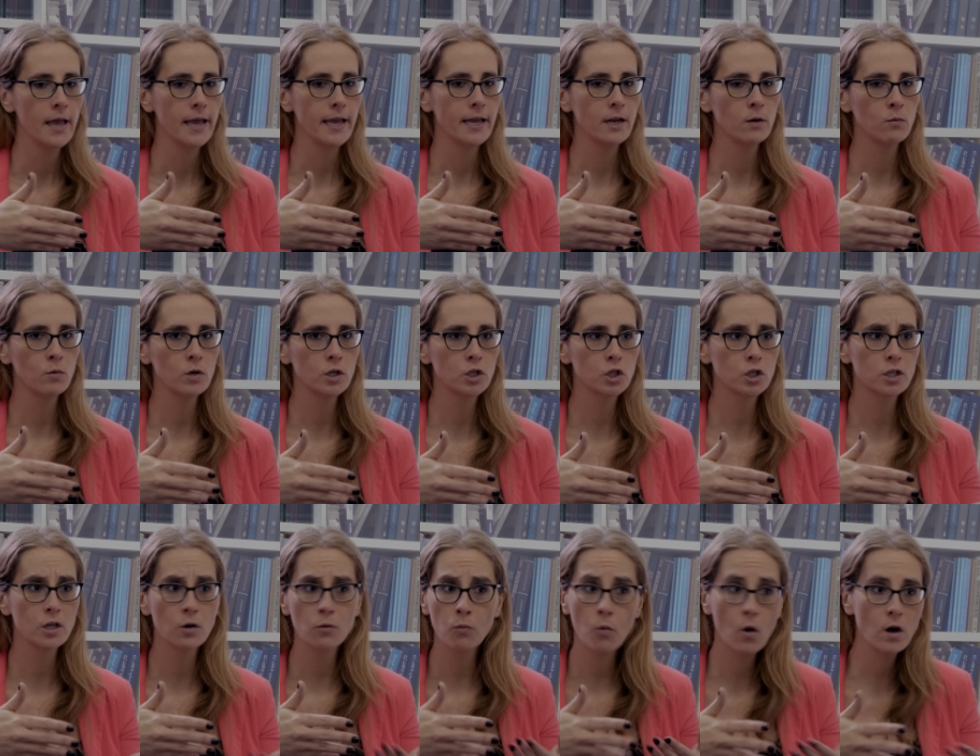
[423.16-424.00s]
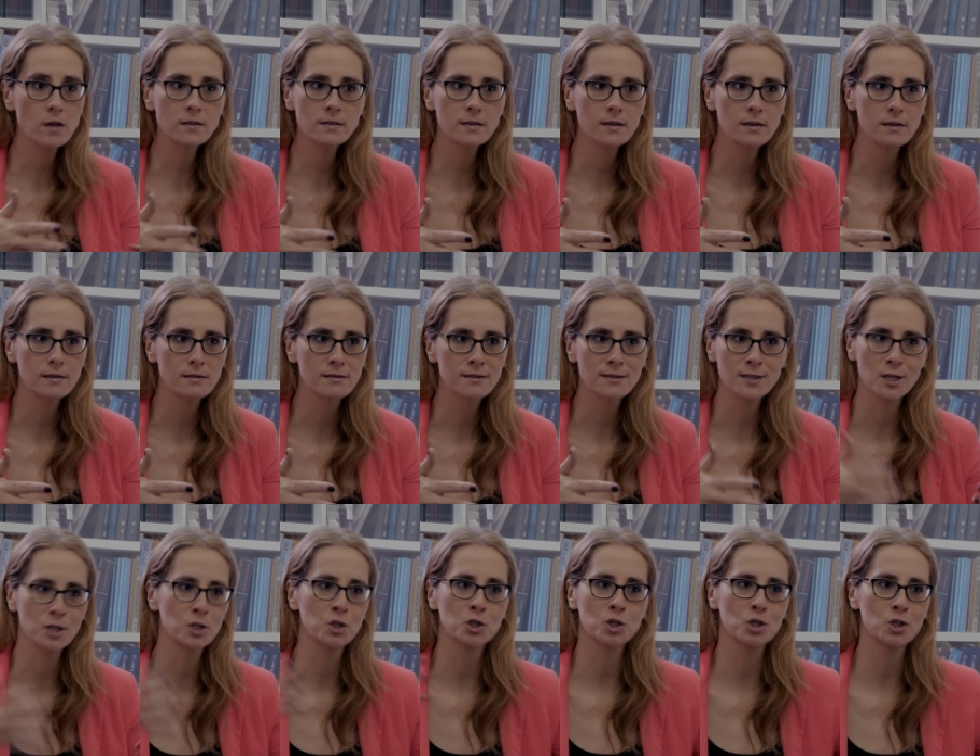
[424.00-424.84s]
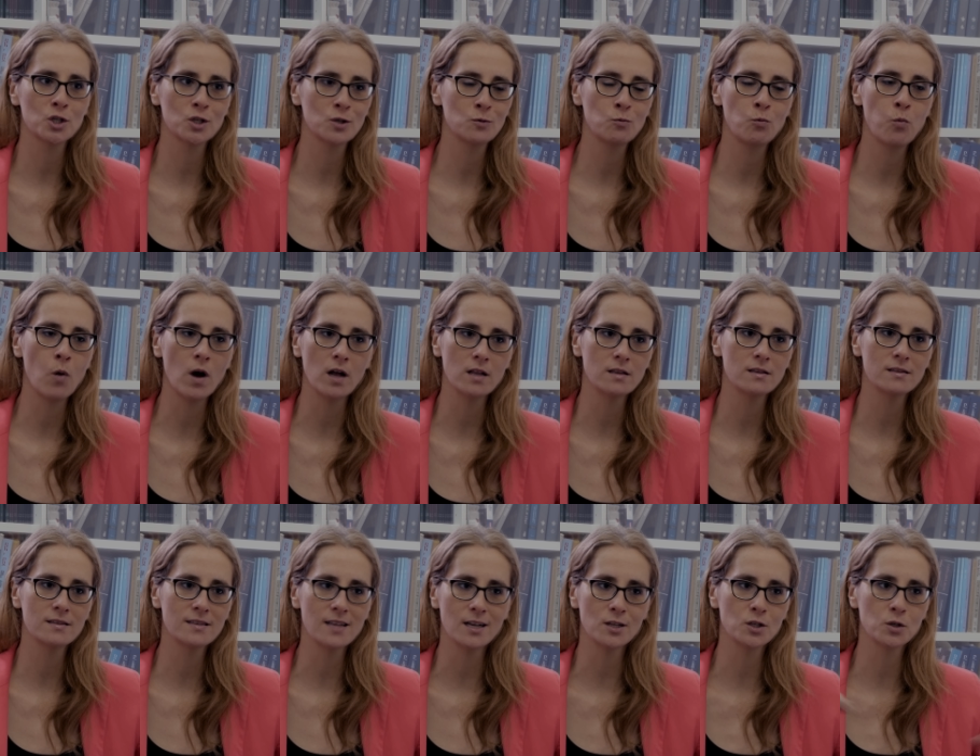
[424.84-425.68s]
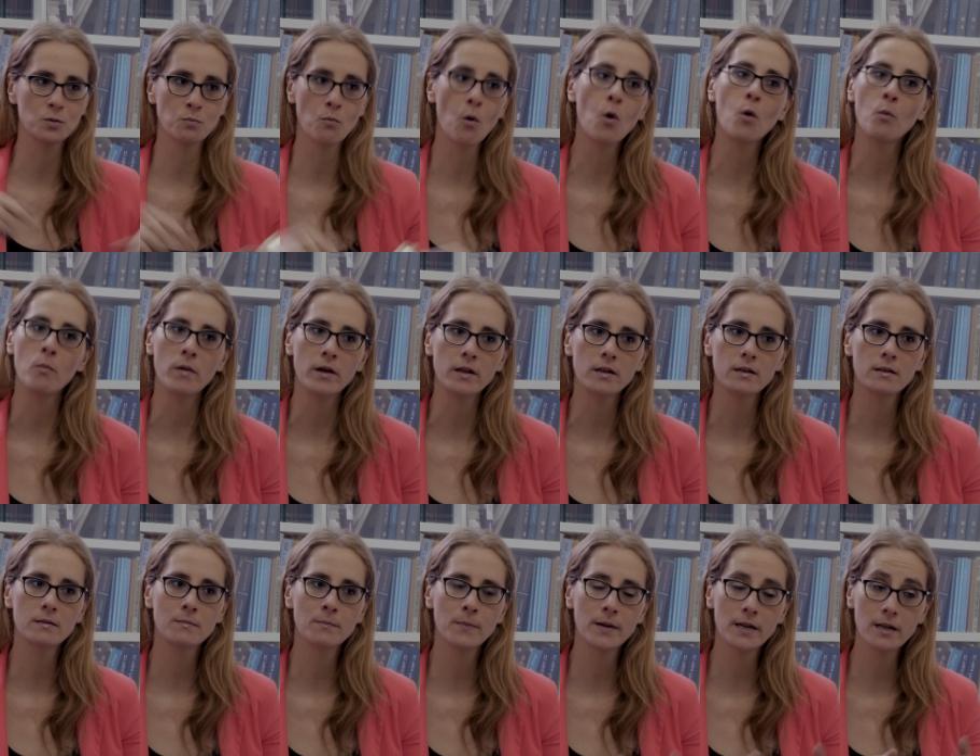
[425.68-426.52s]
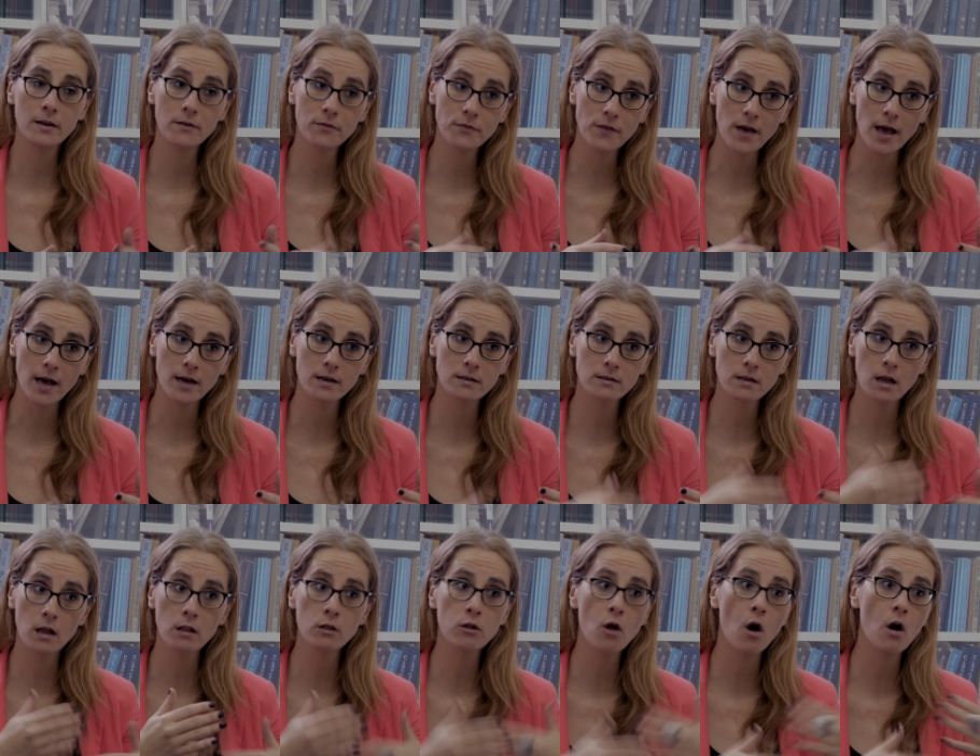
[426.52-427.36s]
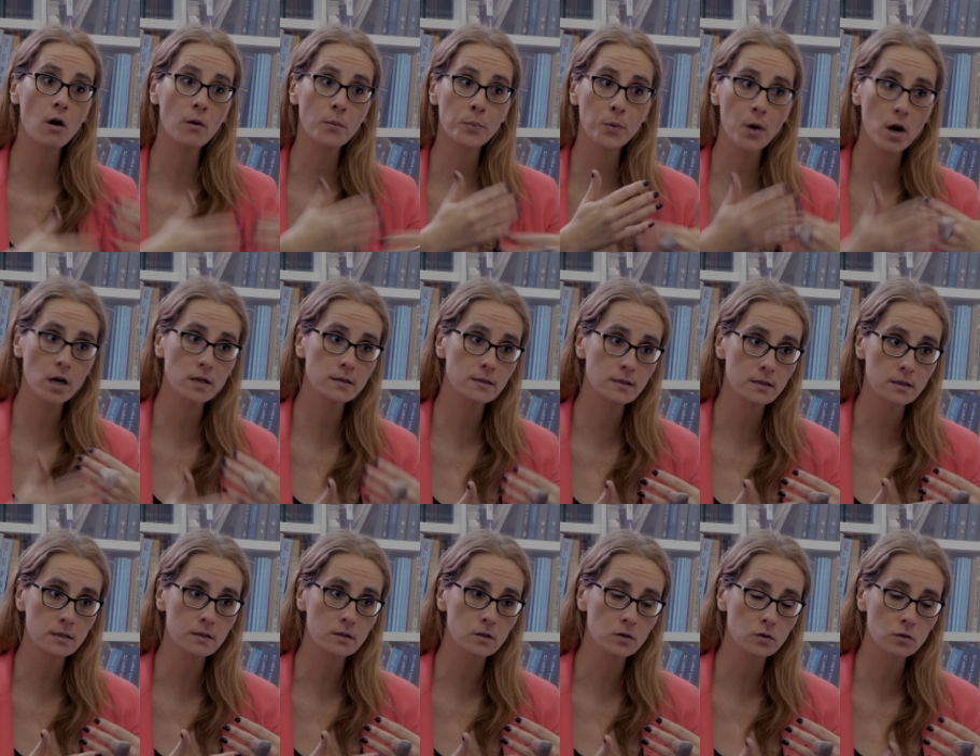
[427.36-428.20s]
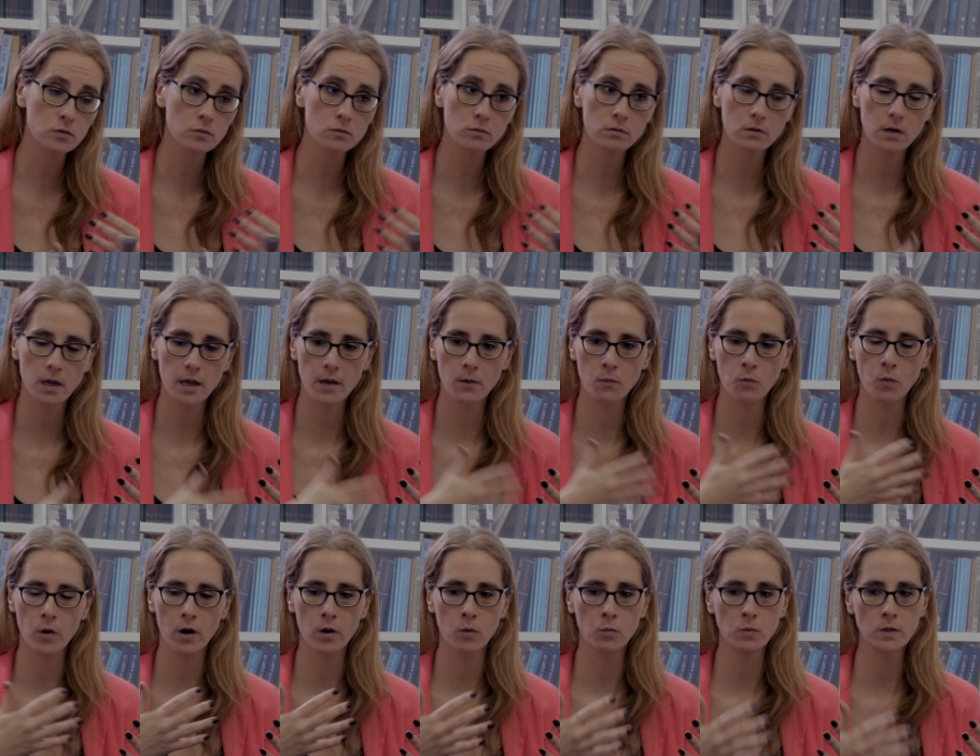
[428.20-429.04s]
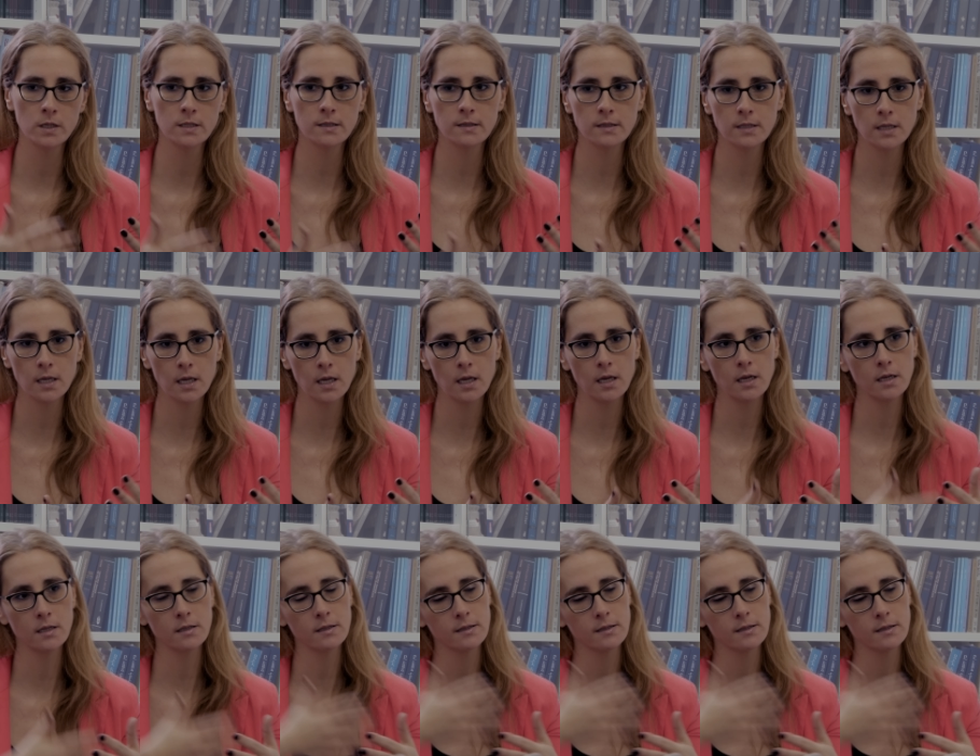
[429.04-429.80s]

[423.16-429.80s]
in which there wasn't such one such moment, but in fact a long process where we see